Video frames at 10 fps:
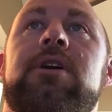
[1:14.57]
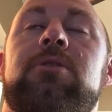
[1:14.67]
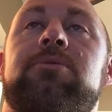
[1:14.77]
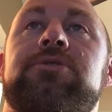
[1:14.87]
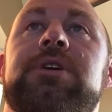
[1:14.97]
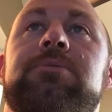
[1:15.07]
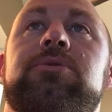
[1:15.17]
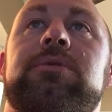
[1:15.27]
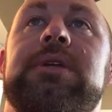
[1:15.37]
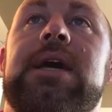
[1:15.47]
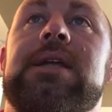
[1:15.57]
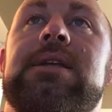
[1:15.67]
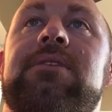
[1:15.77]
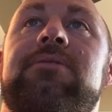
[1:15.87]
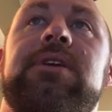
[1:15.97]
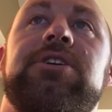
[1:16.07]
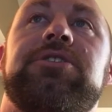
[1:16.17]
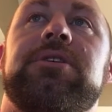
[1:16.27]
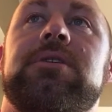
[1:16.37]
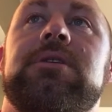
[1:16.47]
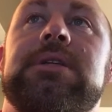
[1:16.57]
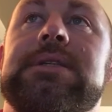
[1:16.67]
Their perceptual data definition can